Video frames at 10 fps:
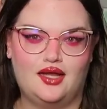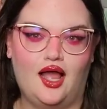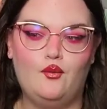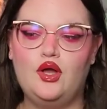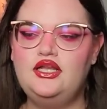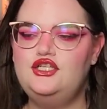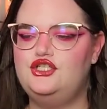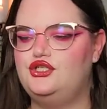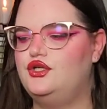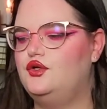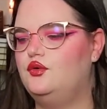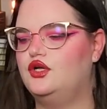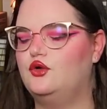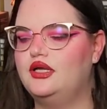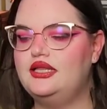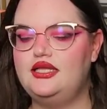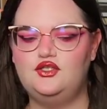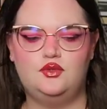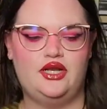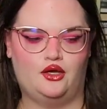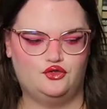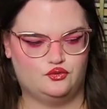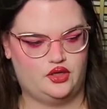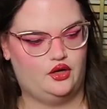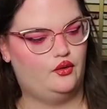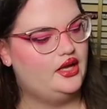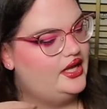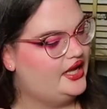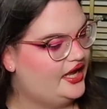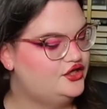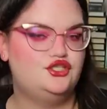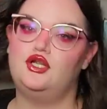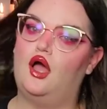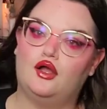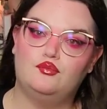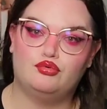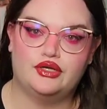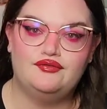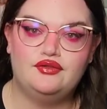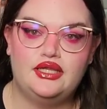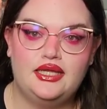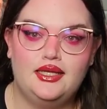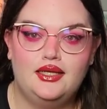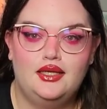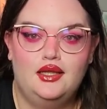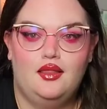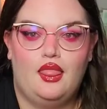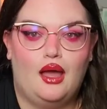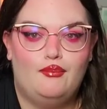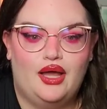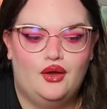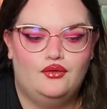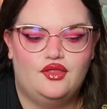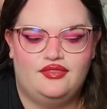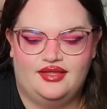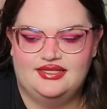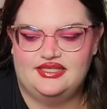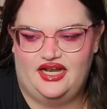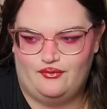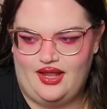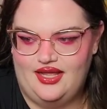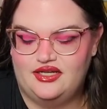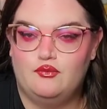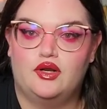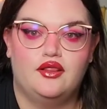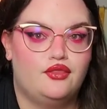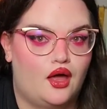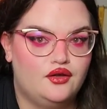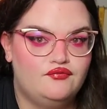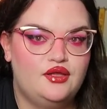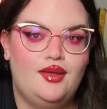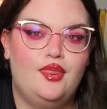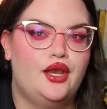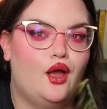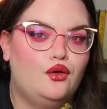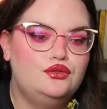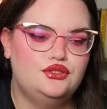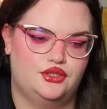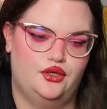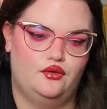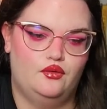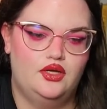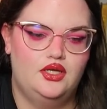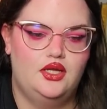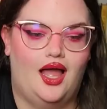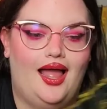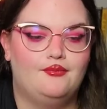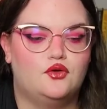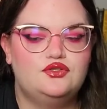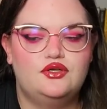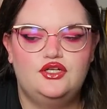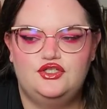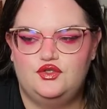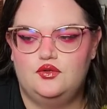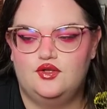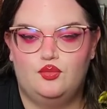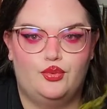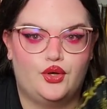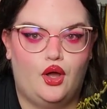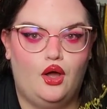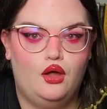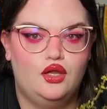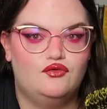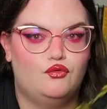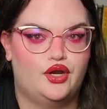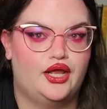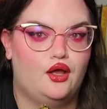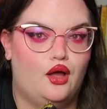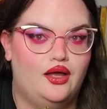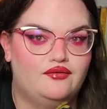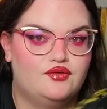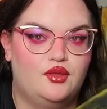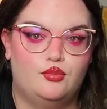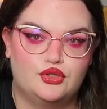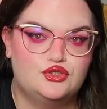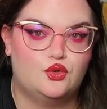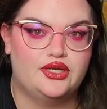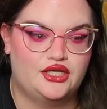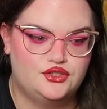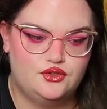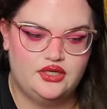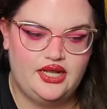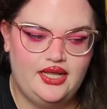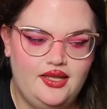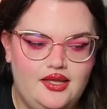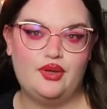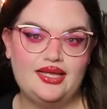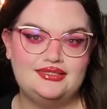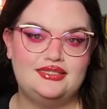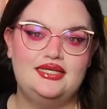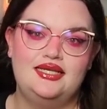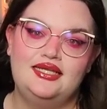I wanted to quickly do an outro and just talk briefly about the things that I read and what I thought of them. And then I'm also gonna do a little book haul of what I got from the bookstore yesterday, but